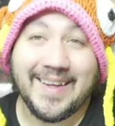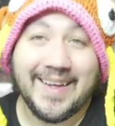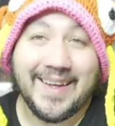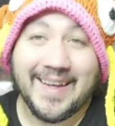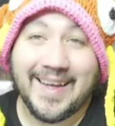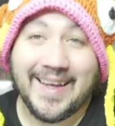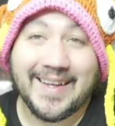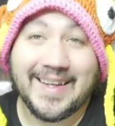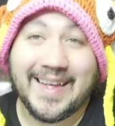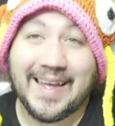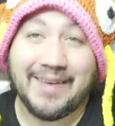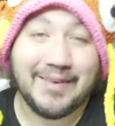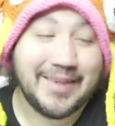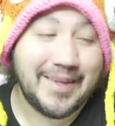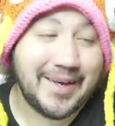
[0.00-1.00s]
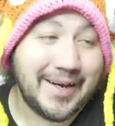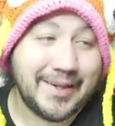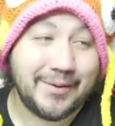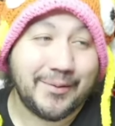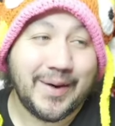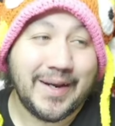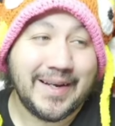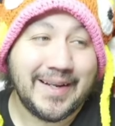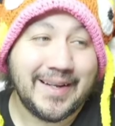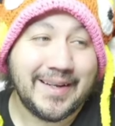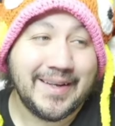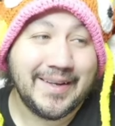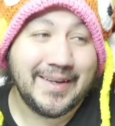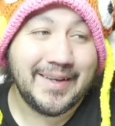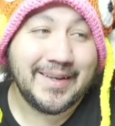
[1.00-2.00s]
and gave it the other whitening.
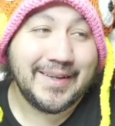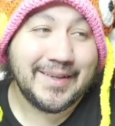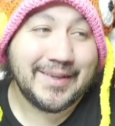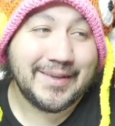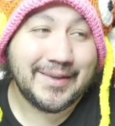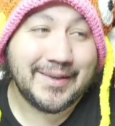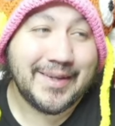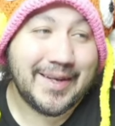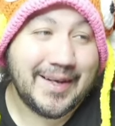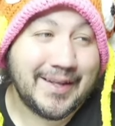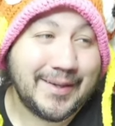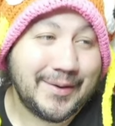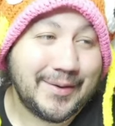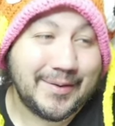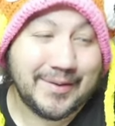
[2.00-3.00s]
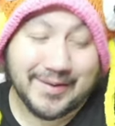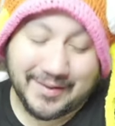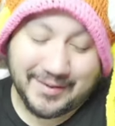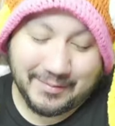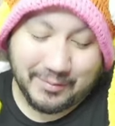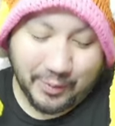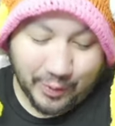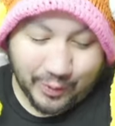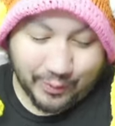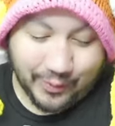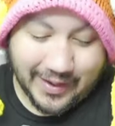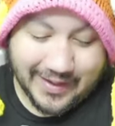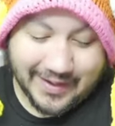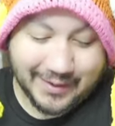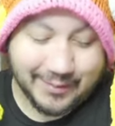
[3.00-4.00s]
So the more
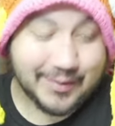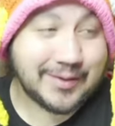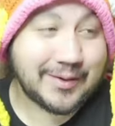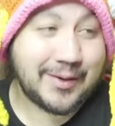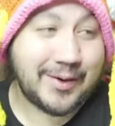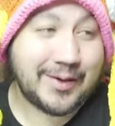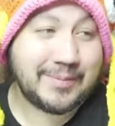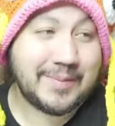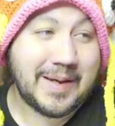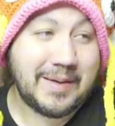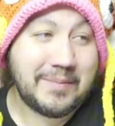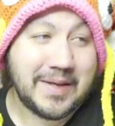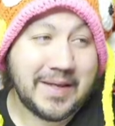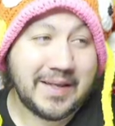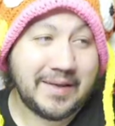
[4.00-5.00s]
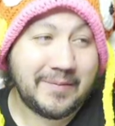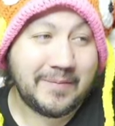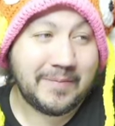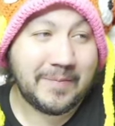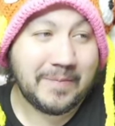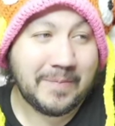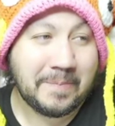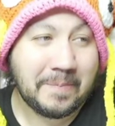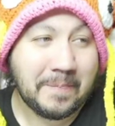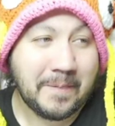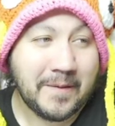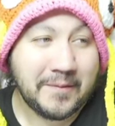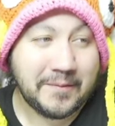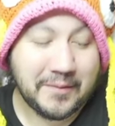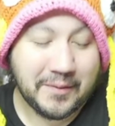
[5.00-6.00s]
whitening was caused by me.
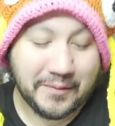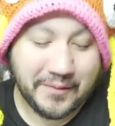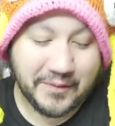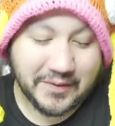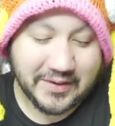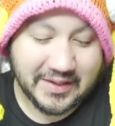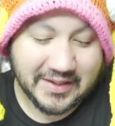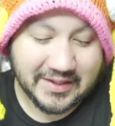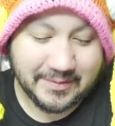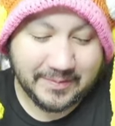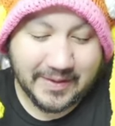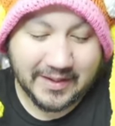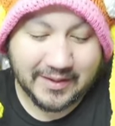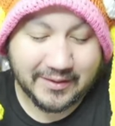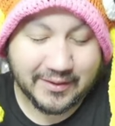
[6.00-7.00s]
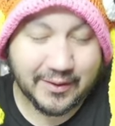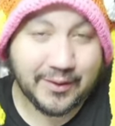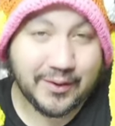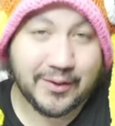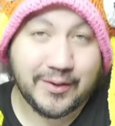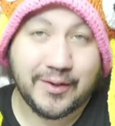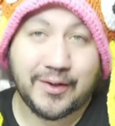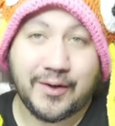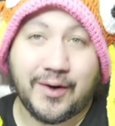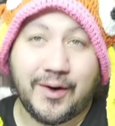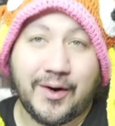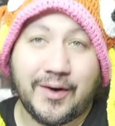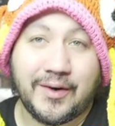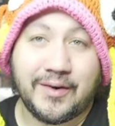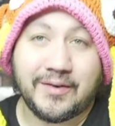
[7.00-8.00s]
So if you see a speck of dirt on your cart,